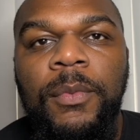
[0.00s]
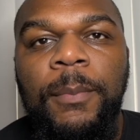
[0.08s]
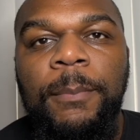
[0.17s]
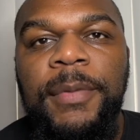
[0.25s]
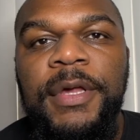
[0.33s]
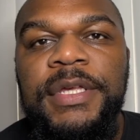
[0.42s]

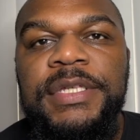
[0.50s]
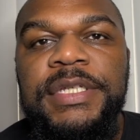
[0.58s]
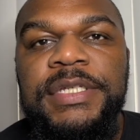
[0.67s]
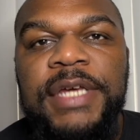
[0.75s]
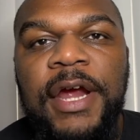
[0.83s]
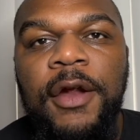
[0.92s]
Billy's
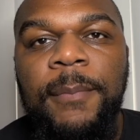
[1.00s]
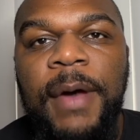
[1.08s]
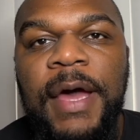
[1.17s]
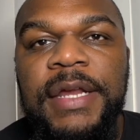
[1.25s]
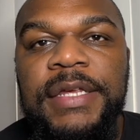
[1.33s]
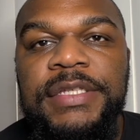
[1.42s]
entire
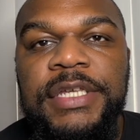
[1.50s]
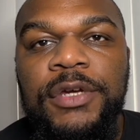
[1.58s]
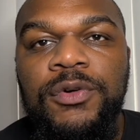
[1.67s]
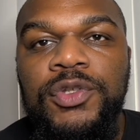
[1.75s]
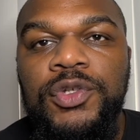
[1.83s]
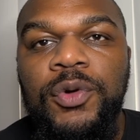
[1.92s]
body is
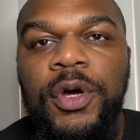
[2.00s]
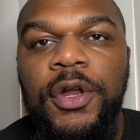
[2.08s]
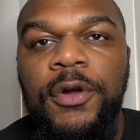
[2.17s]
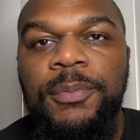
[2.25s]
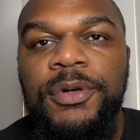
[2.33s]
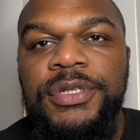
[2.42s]
equal to
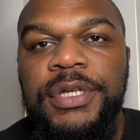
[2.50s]
100%.